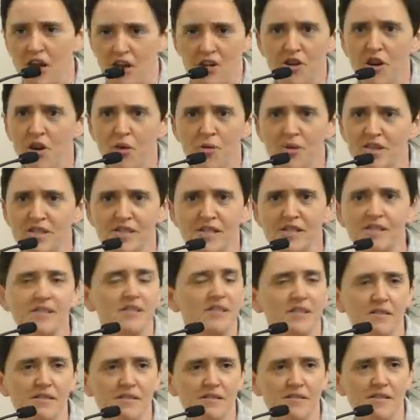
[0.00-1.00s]
No, it
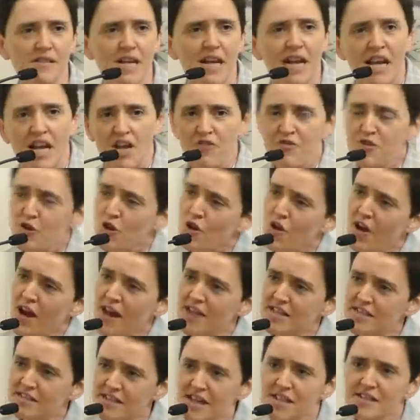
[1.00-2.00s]
isn't. If your
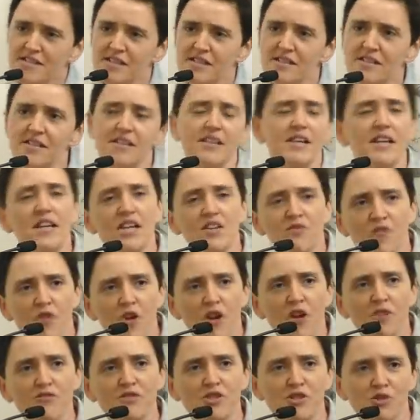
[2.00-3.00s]
identity
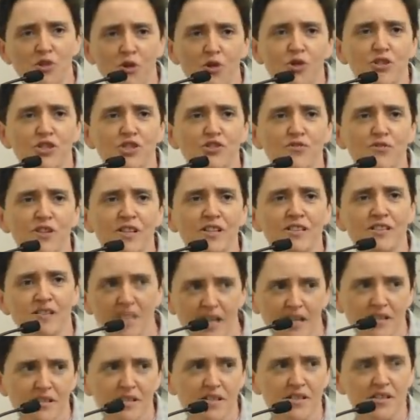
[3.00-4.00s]
involves torturing
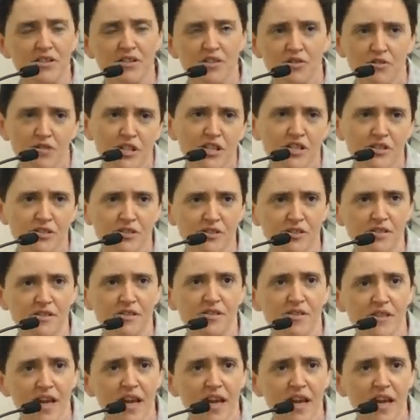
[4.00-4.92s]
sentient creatures to